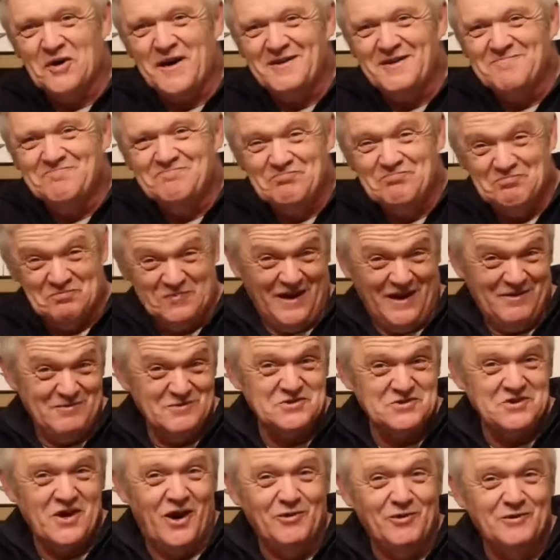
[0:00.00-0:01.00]
Okay, that
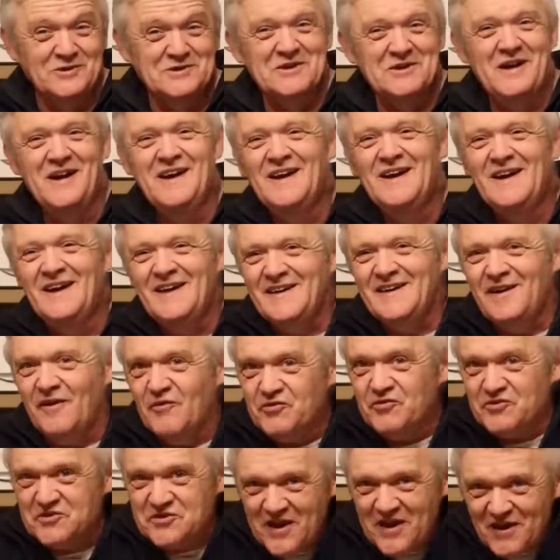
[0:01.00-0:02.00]
was cold. Now,
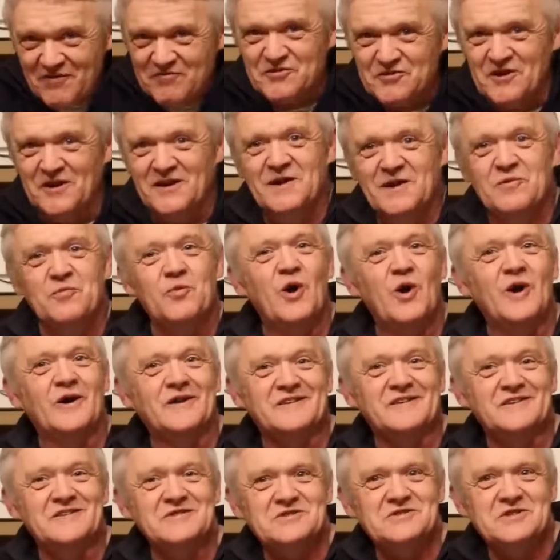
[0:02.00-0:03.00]
it definitely
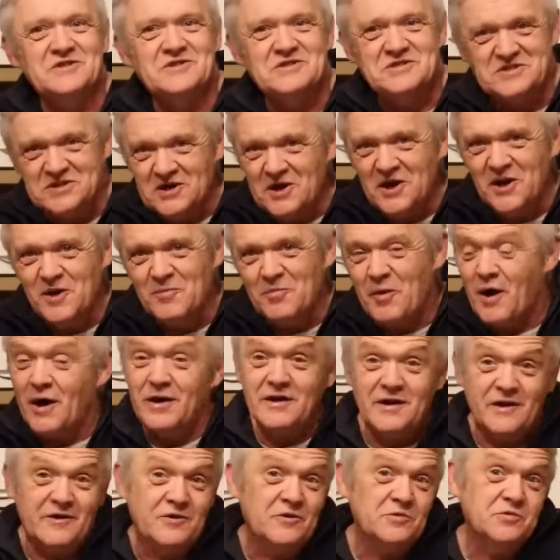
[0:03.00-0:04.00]
worked as a
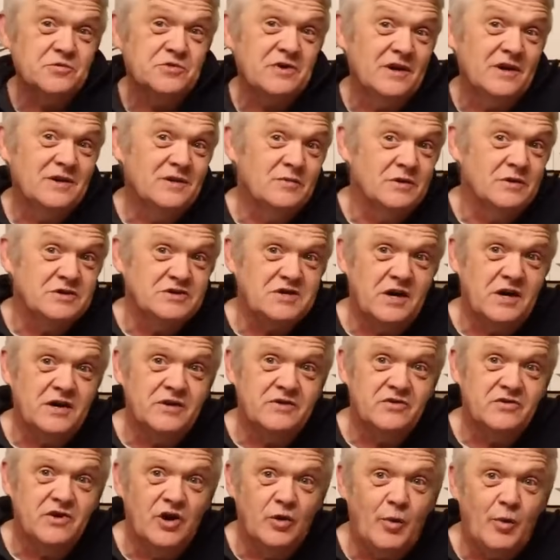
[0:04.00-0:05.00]
turbine. I couldn't tell you which
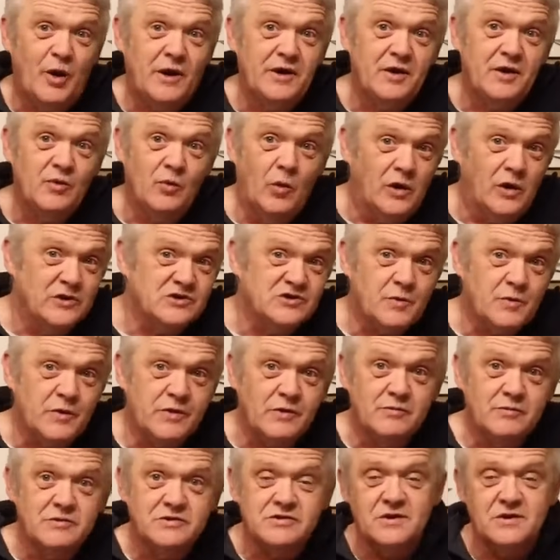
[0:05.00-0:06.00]
kind of turbine it was,
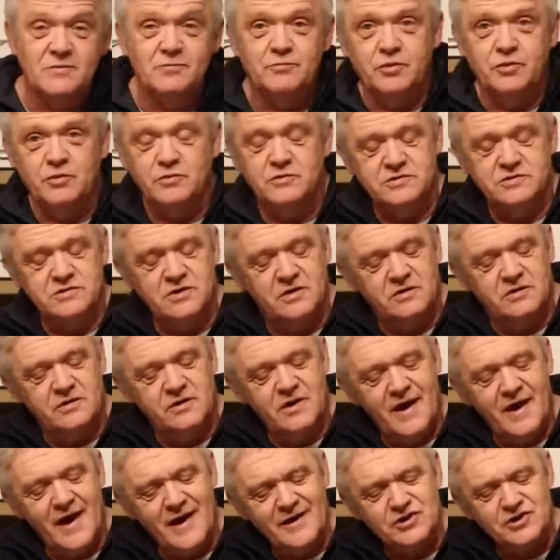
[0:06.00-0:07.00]
whether it was impulse or
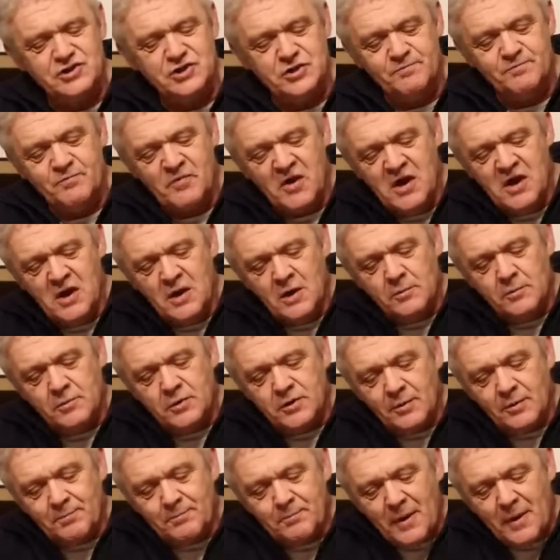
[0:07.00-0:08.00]
reaction.
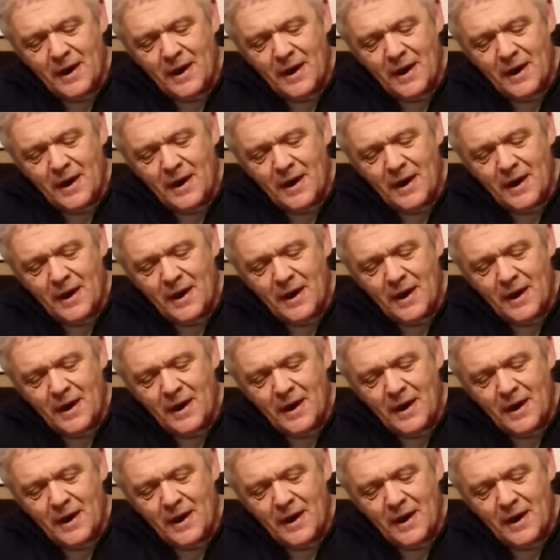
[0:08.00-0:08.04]
But